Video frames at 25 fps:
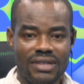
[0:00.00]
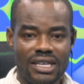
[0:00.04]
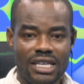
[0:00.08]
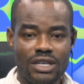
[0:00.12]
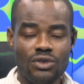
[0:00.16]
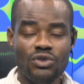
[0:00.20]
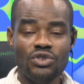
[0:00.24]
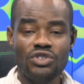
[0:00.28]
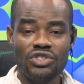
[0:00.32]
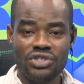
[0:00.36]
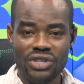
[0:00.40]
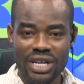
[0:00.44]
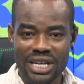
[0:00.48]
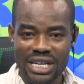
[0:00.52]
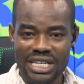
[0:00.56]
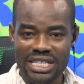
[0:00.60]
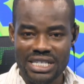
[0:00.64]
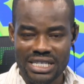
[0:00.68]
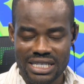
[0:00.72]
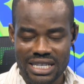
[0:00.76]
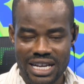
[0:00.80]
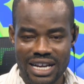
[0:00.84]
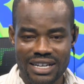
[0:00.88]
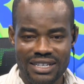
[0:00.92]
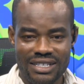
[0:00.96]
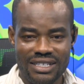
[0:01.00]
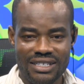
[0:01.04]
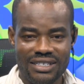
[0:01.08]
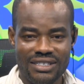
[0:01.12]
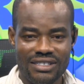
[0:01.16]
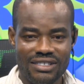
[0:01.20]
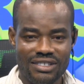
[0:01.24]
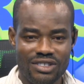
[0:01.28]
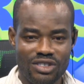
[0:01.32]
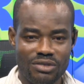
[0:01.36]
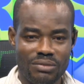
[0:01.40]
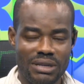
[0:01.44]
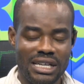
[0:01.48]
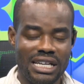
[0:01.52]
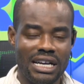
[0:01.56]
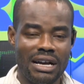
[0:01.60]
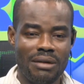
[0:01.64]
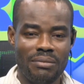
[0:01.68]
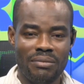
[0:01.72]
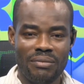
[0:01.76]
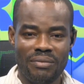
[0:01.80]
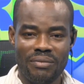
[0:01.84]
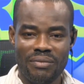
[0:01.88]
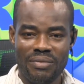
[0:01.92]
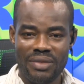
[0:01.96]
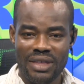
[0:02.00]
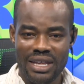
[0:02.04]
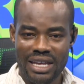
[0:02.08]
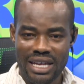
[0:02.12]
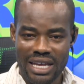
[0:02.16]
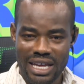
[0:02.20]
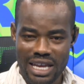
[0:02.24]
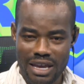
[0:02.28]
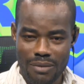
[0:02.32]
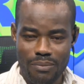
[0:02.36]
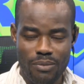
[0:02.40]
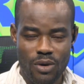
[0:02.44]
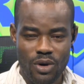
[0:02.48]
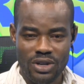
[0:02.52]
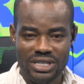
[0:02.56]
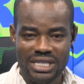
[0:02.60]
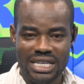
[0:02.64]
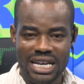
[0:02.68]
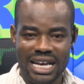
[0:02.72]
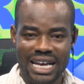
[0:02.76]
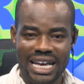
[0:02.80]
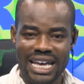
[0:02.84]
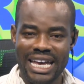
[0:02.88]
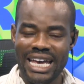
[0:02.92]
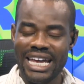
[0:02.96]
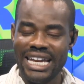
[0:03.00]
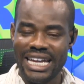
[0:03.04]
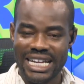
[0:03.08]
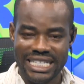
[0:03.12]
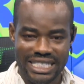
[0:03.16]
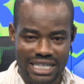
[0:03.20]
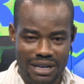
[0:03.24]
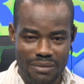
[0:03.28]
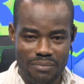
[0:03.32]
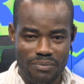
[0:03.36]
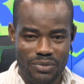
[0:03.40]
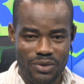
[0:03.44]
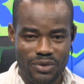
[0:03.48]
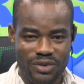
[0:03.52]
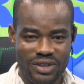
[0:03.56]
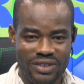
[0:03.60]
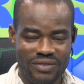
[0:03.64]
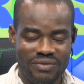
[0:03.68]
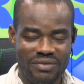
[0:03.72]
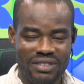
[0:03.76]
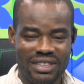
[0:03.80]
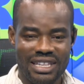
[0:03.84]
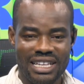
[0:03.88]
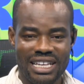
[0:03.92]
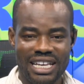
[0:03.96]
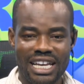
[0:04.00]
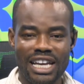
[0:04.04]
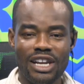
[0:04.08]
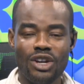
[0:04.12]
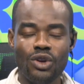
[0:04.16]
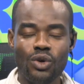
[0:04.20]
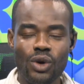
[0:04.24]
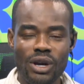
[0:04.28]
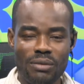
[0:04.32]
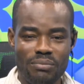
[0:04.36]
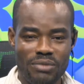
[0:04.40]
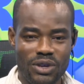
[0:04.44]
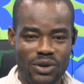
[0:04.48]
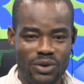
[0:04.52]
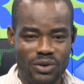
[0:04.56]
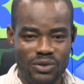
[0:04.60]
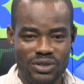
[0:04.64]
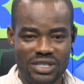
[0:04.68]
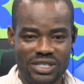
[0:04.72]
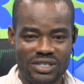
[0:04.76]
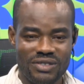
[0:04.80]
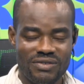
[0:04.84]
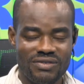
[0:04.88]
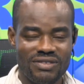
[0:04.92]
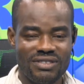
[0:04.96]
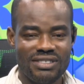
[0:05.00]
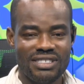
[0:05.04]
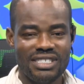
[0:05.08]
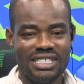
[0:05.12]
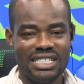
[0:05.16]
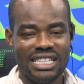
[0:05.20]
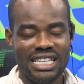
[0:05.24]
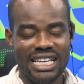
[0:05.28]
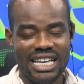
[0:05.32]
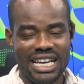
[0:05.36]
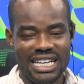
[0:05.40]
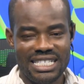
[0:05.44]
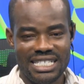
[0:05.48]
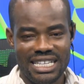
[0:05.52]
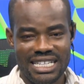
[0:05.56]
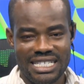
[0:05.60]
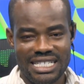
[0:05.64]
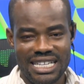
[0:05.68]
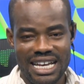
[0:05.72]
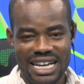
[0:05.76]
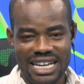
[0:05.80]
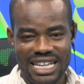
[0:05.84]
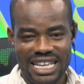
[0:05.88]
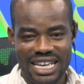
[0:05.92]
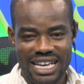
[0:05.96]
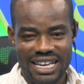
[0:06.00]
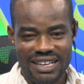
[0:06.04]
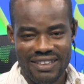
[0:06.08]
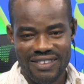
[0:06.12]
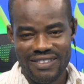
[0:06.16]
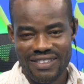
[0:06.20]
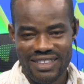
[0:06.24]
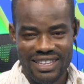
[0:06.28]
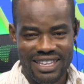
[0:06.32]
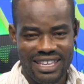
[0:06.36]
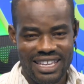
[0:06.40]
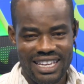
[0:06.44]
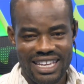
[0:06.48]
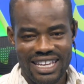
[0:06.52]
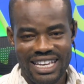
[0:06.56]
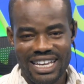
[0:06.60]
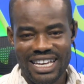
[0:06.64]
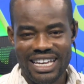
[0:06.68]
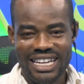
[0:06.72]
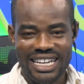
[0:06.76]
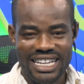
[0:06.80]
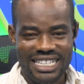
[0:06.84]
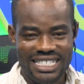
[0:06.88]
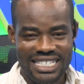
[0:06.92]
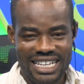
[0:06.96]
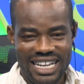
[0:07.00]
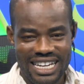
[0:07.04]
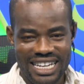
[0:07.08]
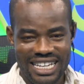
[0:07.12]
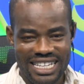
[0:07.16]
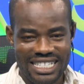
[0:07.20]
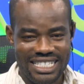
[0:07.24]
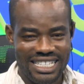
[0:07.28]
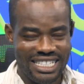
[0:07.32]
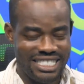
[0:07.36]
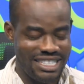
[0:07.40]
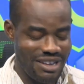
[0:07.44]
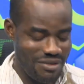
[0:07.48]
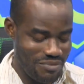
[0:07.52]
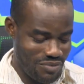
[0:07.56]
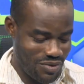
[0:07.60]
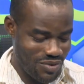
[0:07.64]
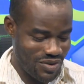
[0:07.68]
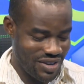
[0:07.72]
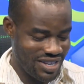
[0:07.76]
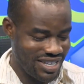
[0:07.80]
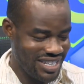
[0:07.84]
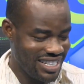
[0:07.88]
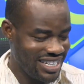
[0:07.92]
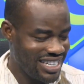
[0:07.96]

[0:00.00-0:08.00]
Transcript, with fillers: he will train his son to become a boxer and a champion. And lo and behold, he has a son here, and the son is a champion